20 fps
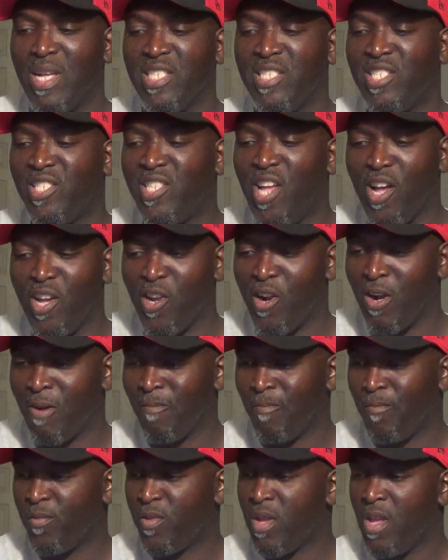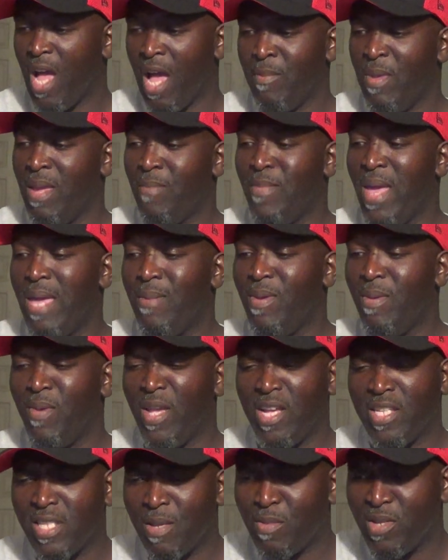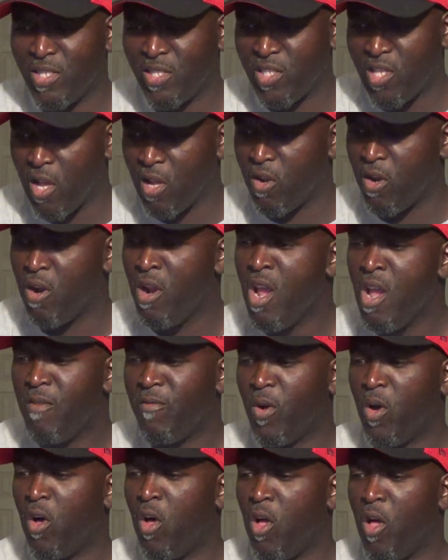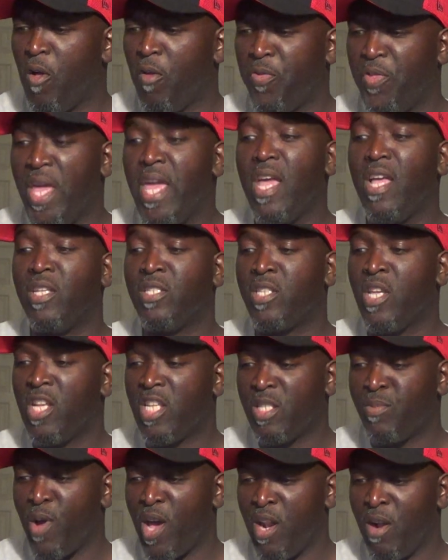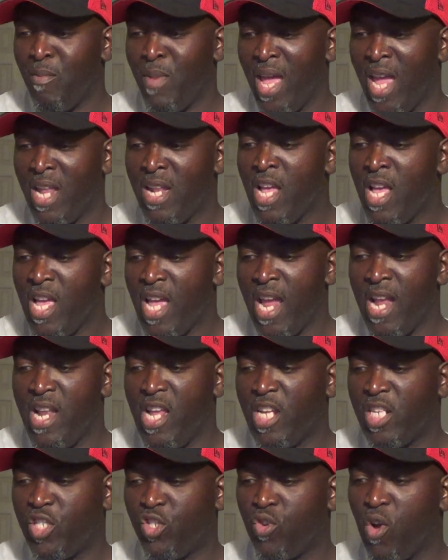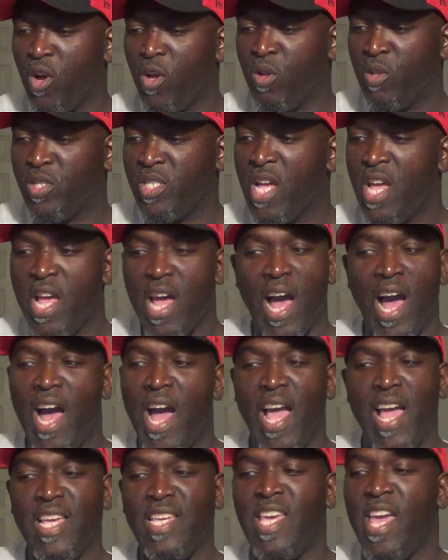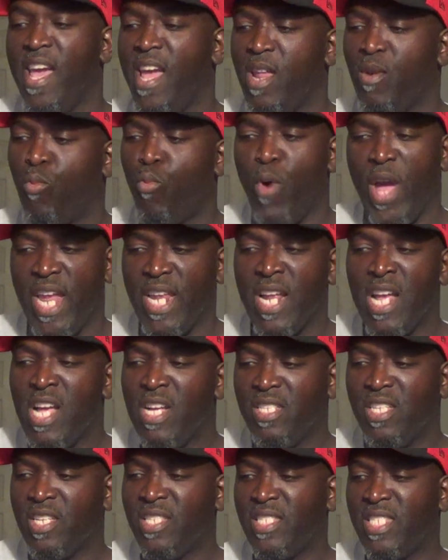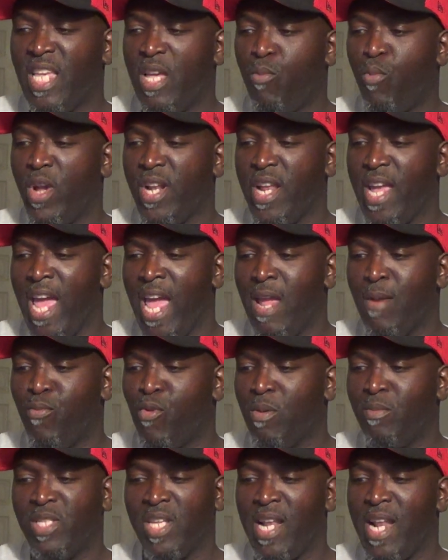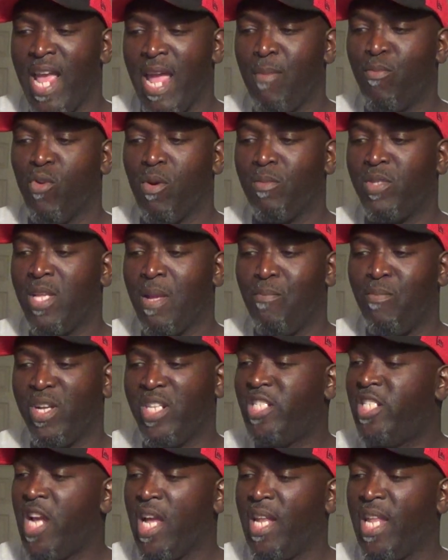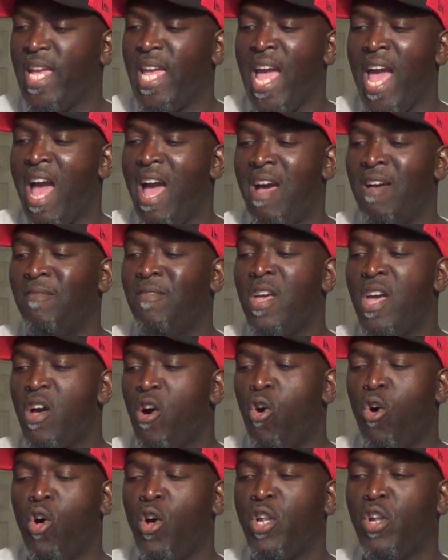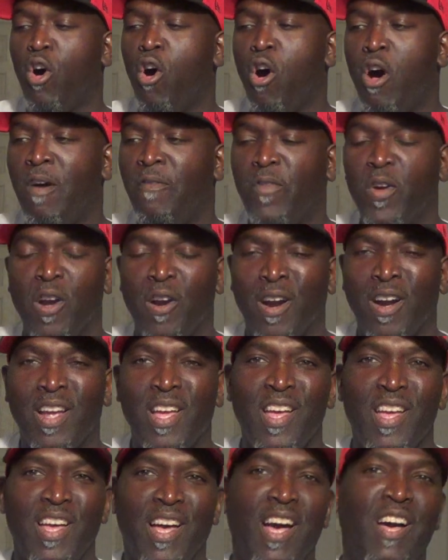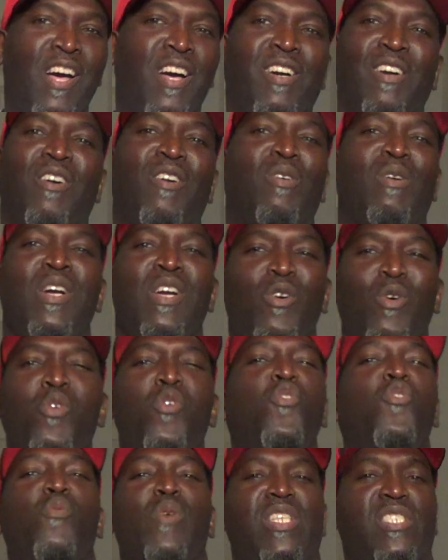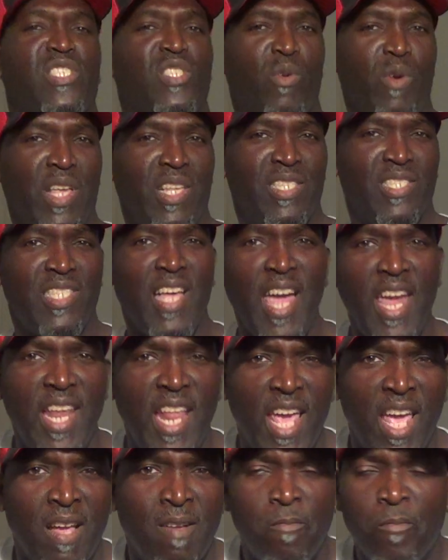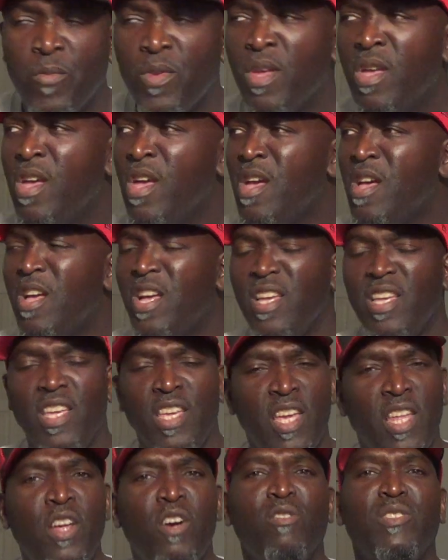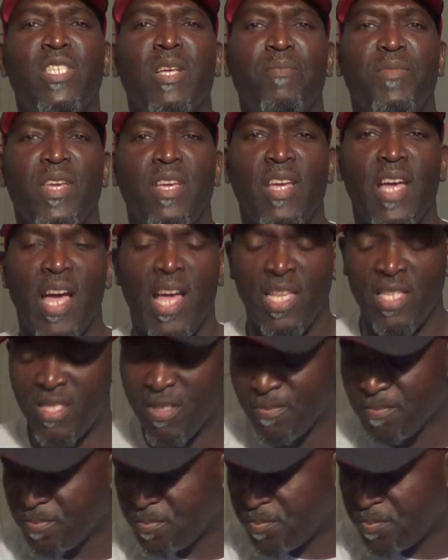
a sucker. Maybe because I'm a sucker for all things Spider-Man and his struggles. I can't wait to see what Abrams and Abrams and Pacelli have on offer. Oh, ooh, it's so exciting. You know something, guys?